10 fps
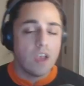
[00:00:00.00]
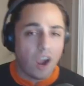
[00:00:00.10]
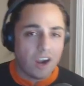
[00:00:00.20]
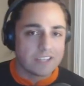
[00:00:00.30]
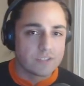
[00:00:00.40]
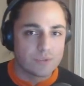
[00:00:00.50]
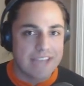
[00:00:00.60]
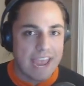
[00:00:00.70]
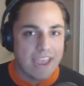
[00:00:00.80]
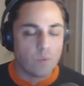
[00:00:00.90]
Alrighty, so
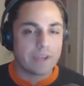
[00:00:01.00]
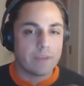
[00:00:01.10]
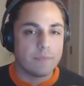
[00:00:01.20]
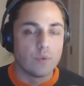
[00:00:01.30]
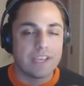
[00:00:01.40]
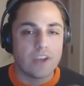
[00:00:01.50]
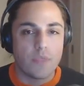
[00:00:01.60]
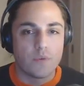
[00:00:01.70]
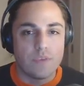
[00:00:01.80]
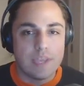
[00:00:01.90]
today we're going to be doing
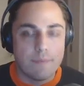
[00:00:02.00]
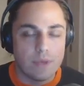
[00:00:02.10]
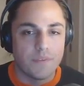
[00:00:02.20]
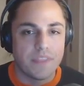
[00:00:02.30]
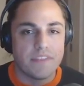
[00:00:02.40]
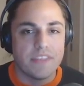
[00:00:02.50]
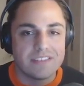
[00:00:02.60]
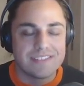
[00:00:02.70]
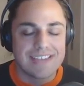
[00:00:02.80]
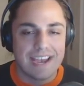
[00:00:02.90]
another rebuild.
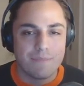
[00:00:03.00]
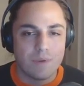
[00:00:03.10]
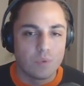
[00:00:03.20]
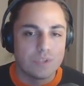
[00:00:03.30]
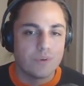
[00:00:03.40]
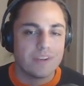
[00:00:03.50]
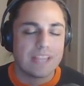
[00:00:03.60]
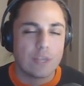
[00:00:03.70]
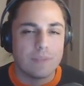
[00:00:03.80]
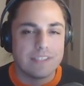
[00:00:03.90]
This time, we're doing it a
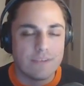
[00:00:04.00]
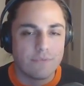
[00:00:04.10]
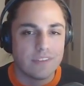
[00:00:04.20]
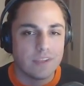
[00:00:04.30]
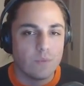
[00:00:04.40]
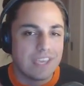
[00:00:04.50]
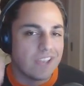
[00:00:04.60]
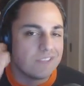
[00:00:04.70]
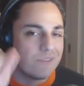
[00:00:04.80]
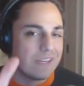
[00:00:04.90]
little bit differently. We
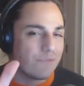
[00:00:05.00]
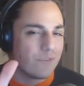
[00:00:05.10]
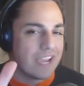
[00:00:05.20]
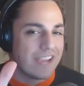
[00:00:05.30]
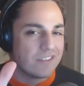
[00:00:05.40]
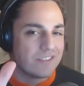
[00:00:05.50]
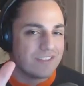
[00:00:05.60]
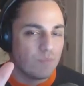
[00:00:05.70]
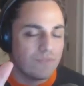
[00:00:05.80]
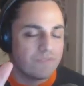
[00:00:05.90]
can't do any free agency
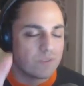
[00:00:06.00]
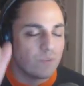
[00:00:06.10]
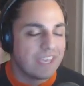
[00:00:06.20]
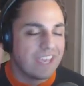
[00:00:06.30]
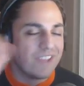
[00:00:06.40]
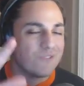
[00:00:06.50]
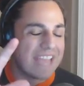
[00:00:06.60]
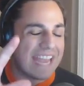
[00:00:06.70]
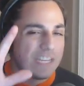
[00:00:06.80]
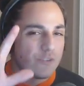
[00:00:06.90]
moves. We can't use
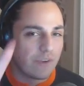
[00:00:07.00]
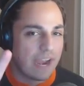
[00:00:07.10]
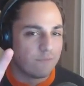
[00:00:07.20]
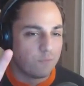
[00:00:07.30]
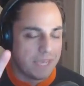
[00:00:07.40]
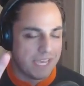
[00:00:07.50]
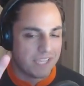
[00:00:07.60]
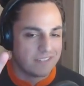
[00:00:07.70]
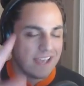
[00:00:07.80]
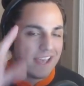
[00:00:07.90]
any draft
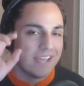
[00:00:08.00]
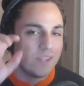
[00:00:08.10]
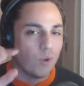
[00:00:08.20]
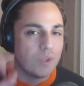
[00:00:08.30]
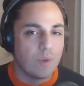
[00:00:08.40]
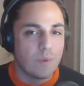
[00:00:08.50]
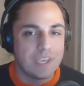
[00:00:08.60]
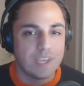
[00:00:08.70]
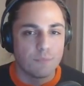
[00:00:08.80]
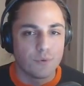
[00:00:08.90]
picks. And the only way we
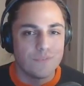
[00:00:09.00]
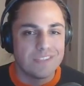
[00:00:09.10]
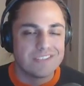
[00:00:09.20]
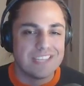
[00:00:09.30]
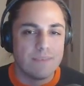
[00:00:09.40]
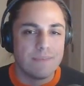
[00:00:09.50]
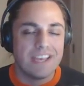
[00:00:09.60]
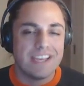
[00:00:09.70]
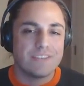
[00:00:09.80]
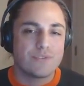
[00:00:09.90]
can improve this team
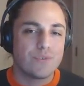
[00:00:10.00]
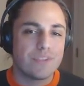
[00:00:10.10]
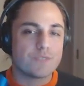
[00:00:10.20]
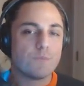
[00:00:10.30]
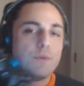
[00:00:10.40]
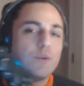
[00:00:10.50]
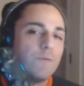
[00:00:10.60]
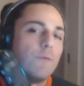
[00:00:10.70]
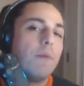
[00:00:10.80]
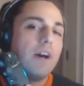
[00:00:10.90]
is through this
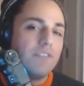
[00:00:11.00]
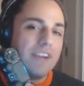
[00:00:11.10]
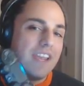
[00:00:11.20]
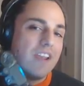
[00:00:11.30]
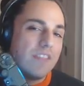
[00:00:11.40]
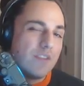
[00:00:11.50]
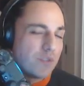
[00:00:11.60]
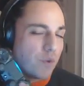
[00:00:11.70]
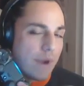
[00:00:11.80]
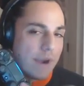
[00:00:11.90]
beautiful button right here, this
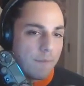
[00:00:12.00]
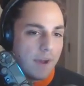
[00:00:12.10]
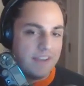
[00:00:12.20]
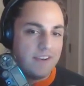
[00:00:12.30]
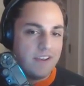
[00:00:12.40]
square button,